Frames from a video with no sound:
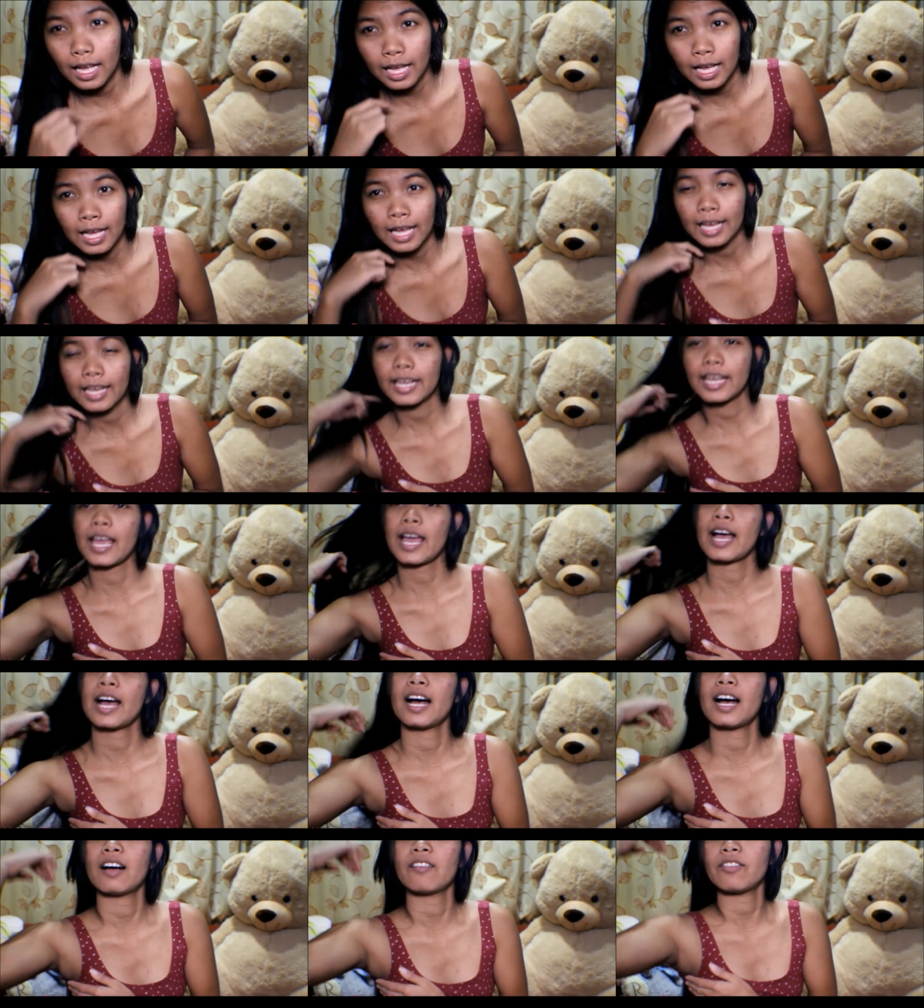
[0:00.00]
I
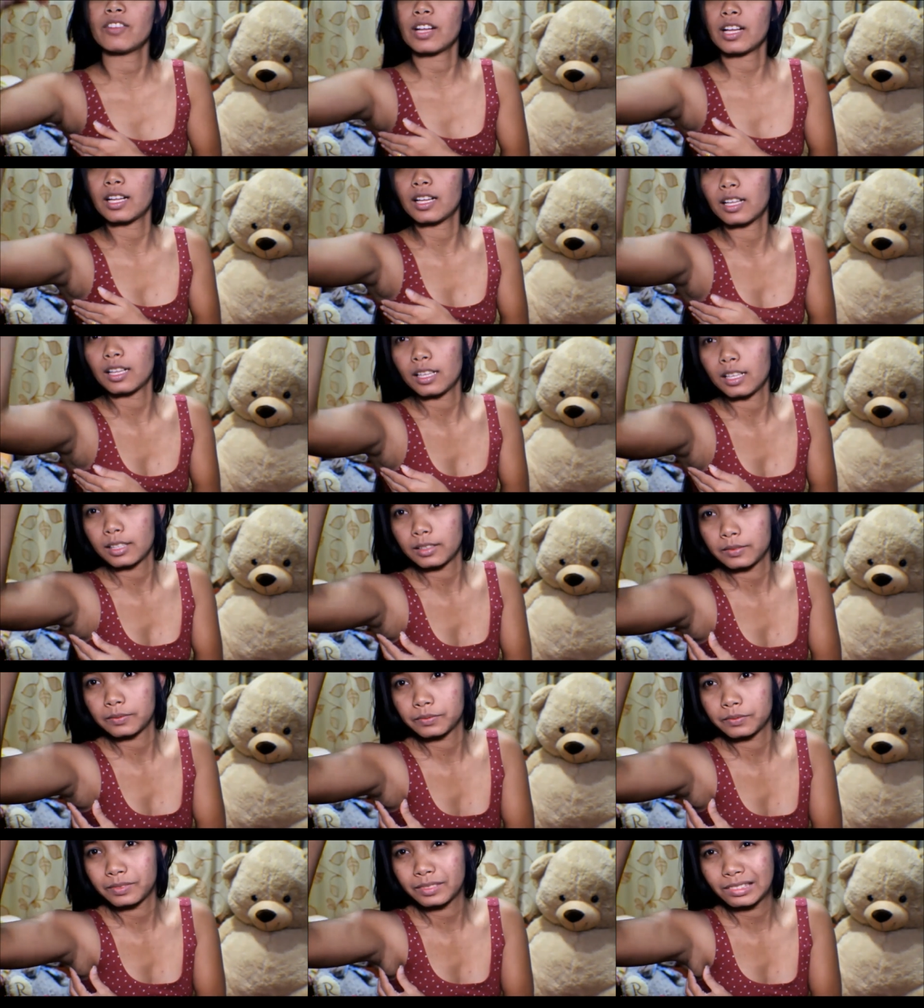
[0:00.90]
have a
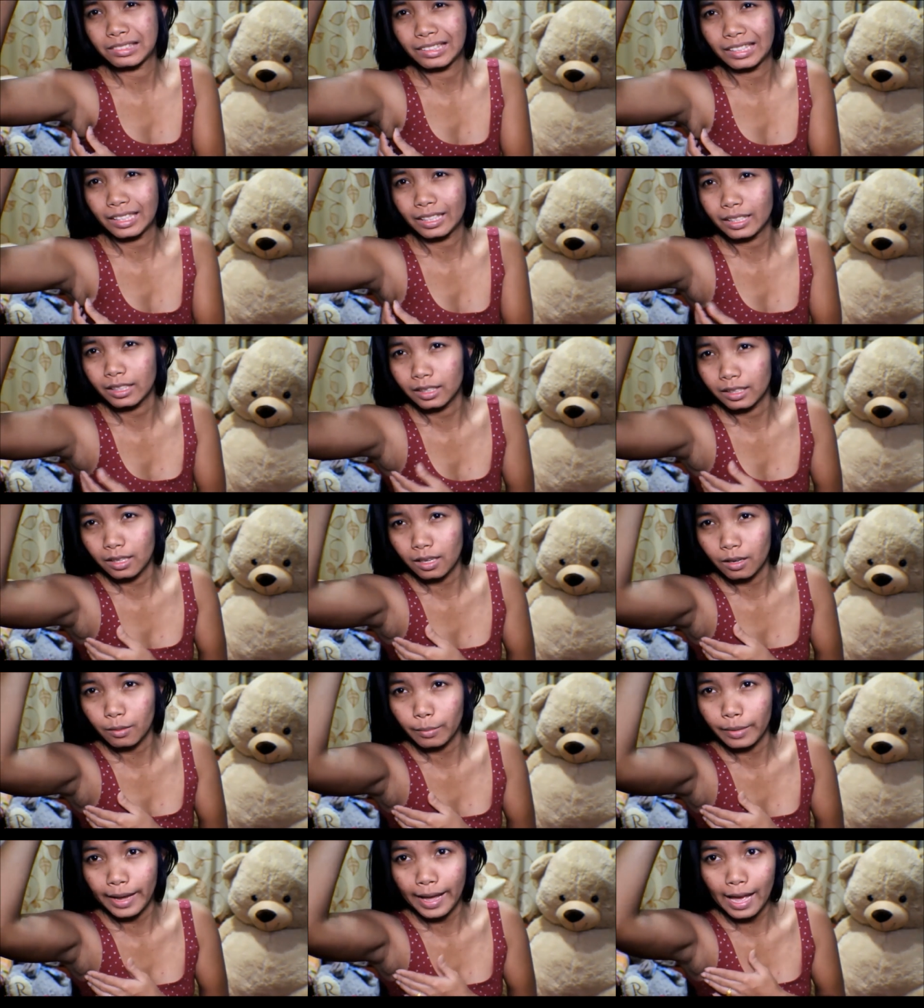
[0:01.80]
thing
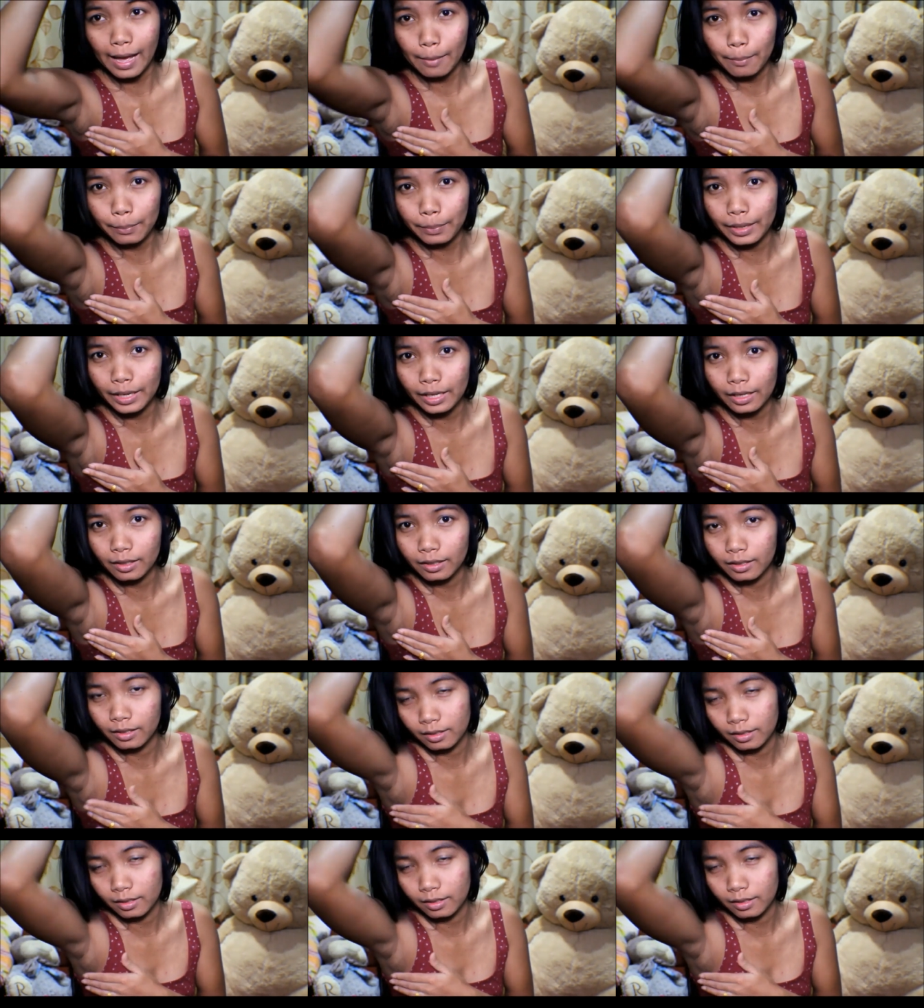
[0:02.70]
on my armpit.